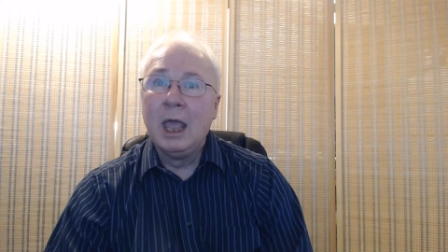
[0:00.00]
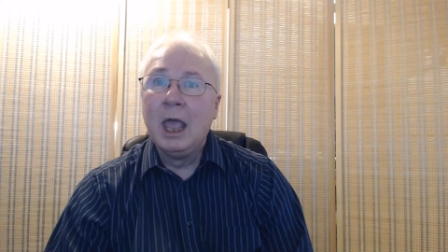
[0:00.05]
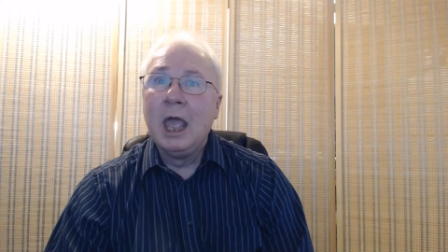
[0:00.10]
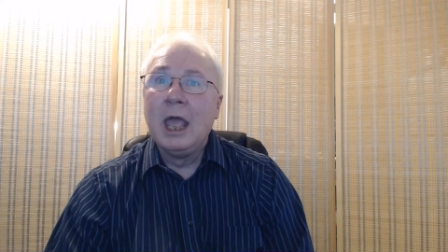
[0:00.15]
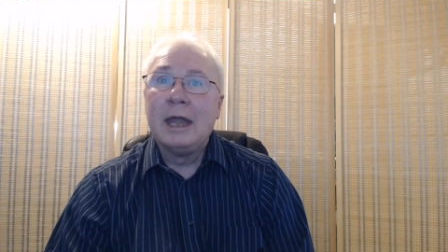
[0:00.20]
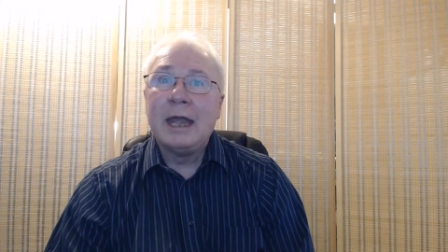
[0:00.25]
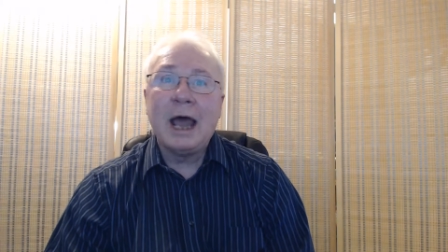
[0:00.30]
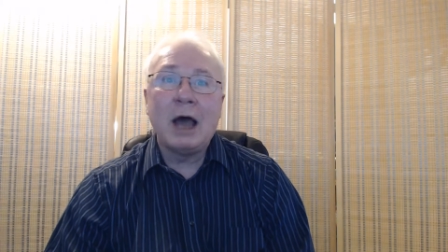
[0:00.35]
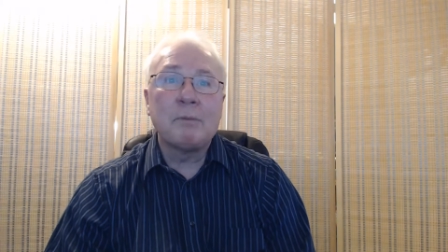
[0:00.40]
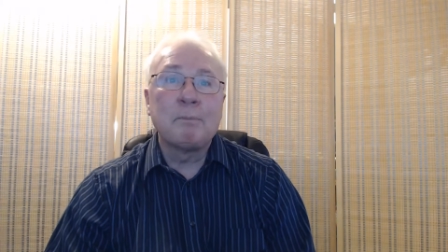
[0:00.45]

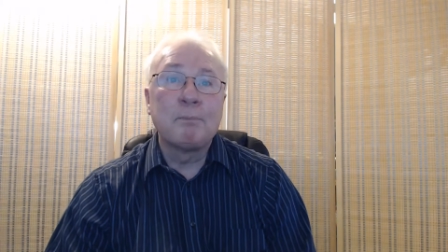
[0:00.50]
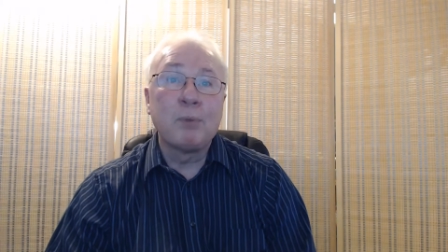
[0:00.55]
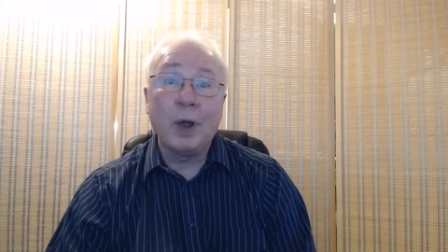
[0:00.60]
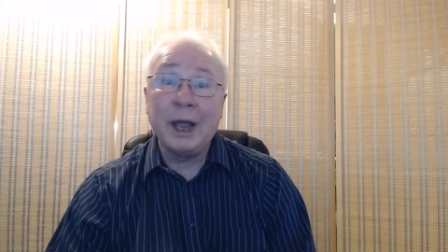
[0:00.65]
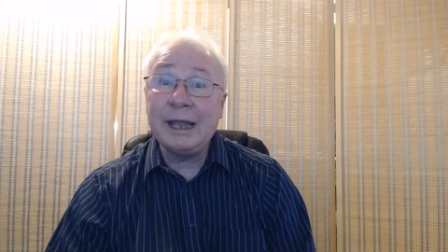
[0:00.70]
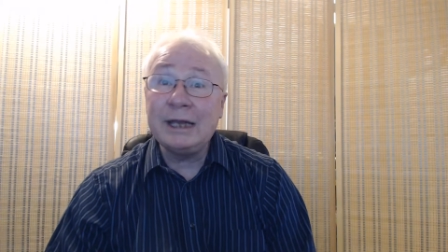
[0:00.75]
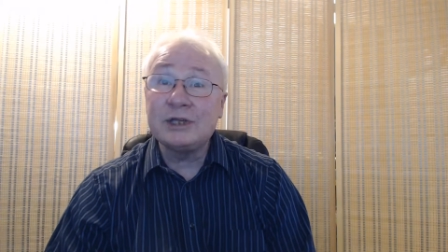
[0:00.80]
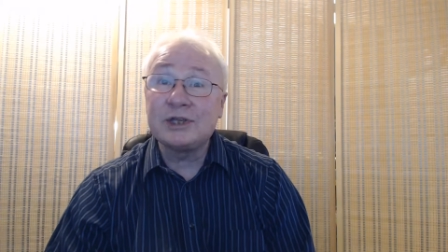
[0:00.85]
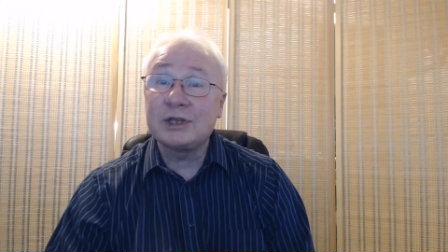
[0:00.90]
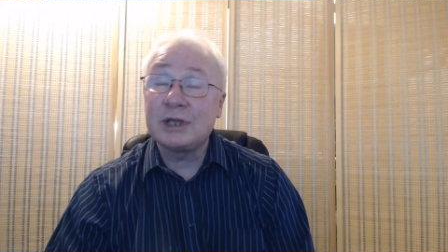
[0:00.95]
Now,
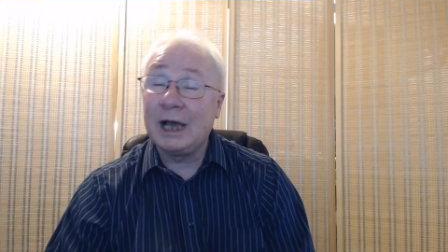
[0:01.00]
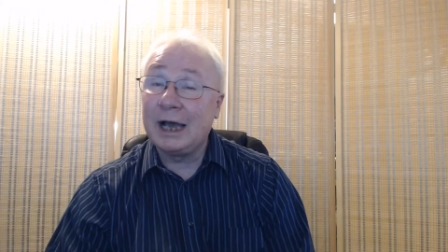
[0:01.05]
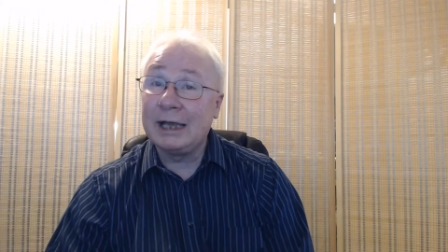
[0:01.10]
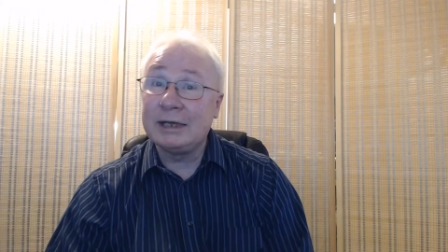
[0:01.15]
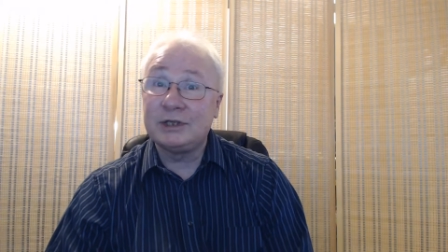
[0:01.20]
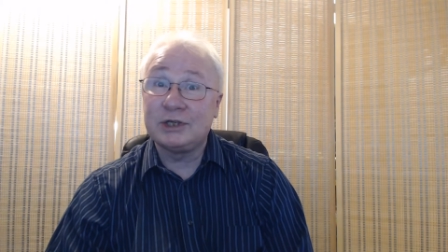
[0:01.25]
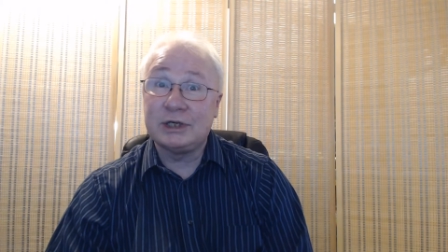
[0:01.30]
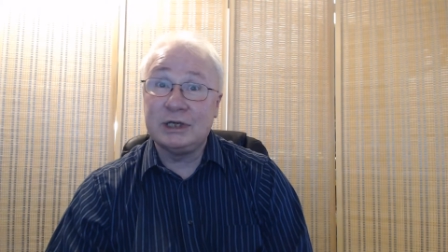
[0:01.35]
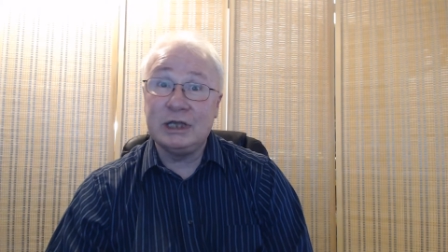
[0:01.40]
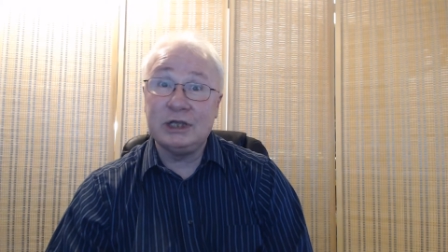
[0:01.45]
brain
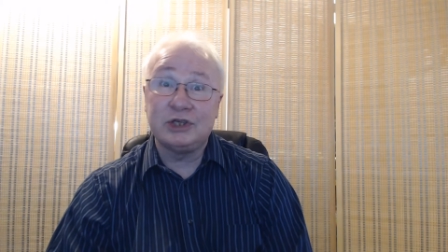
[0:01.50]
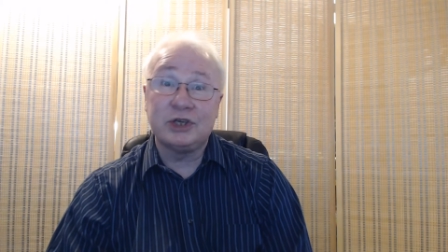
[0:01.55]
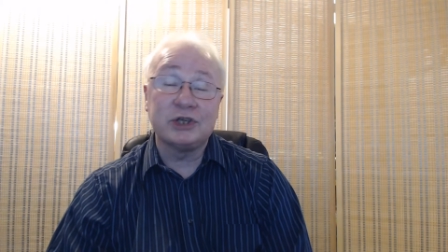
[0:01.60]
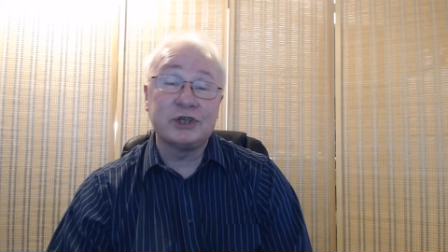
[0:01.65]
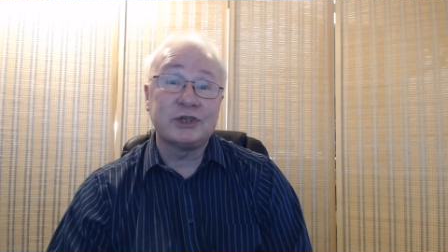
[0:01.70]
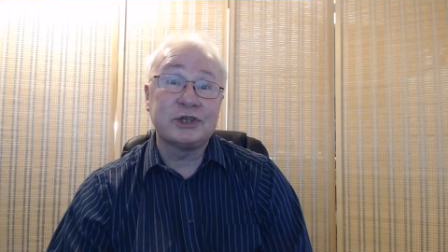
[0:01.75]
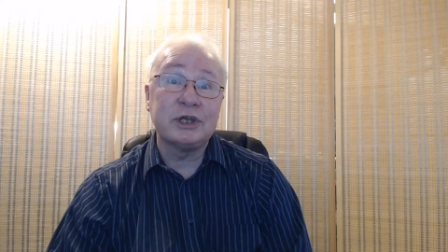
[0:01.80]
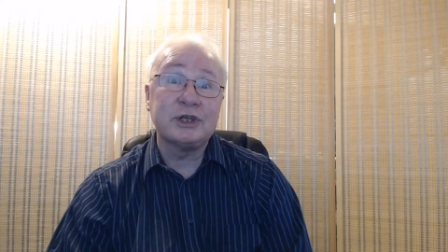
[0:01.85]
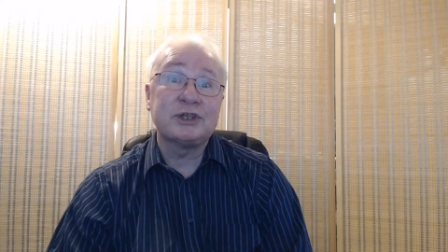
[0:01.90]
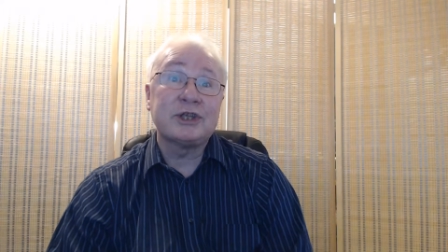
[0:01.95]
science
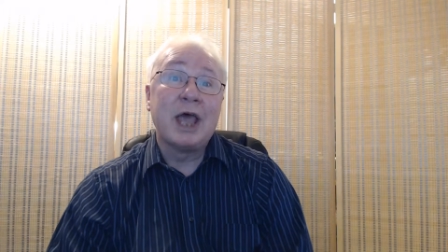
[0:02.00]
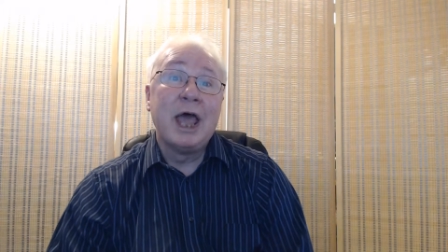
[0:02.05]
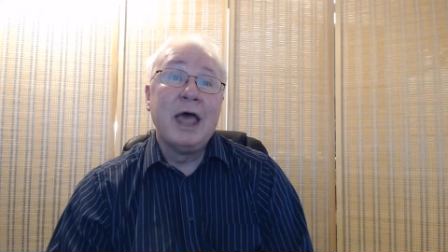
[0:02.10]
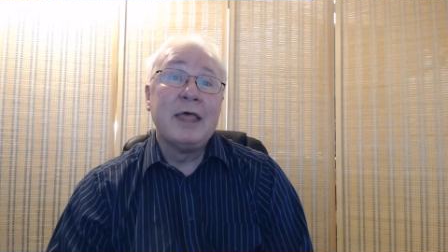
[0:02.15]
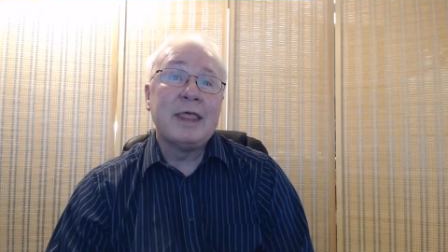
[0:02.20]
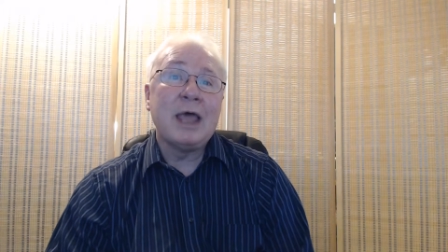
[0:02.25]
teaches us